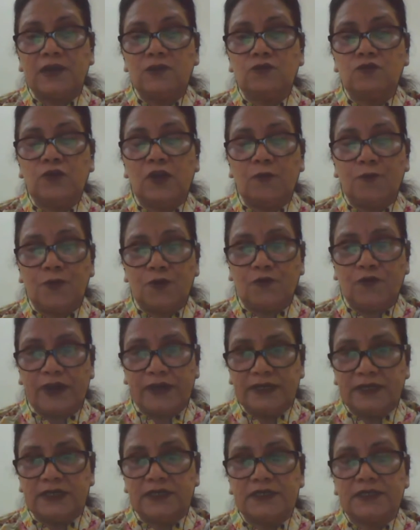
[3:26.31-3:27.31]
and who have
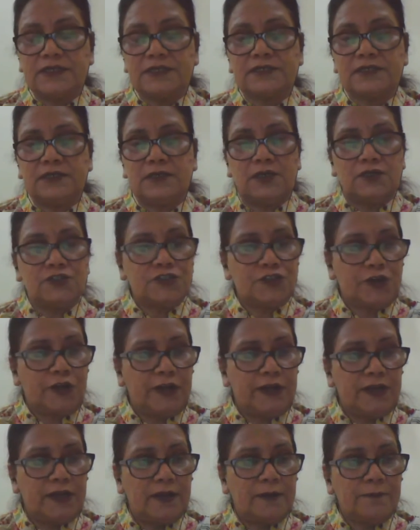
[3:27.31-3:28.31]
provided this
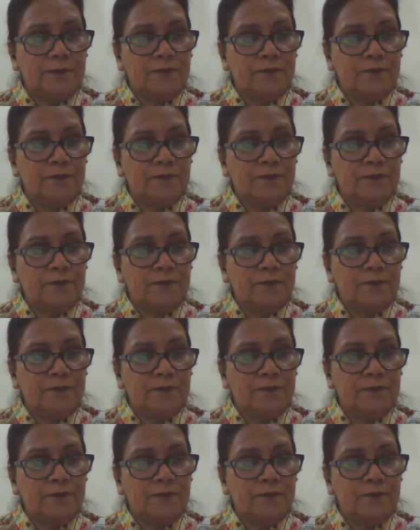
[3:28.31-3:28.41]
training.